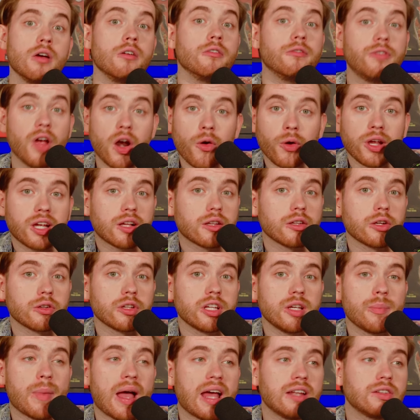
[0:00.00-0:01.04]
Very
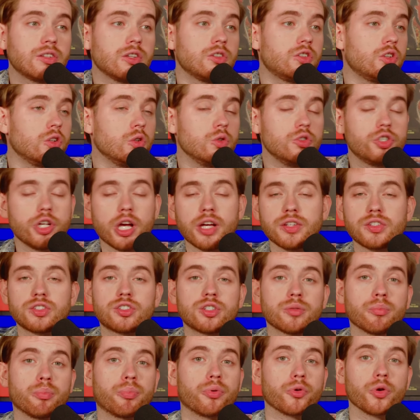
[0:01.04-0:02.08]
clearly meant to just
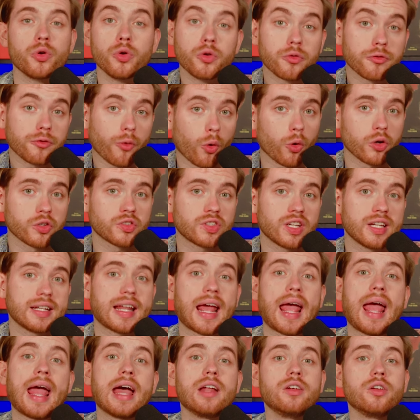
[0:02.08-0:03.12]
brute force it
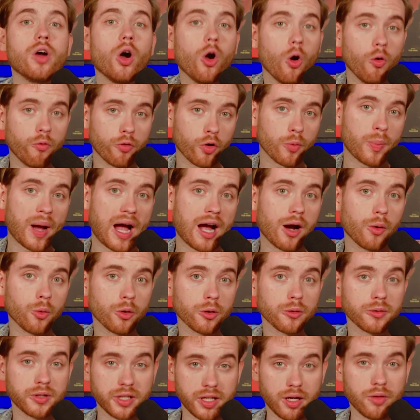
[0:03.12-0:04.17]
and
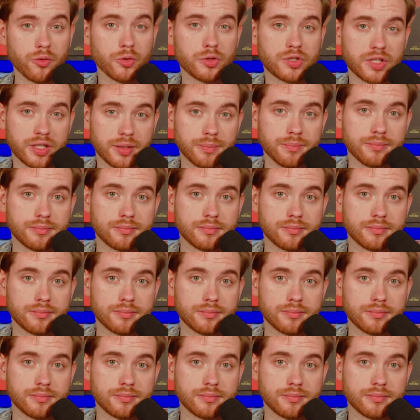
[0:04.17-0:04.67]
overpower the other team.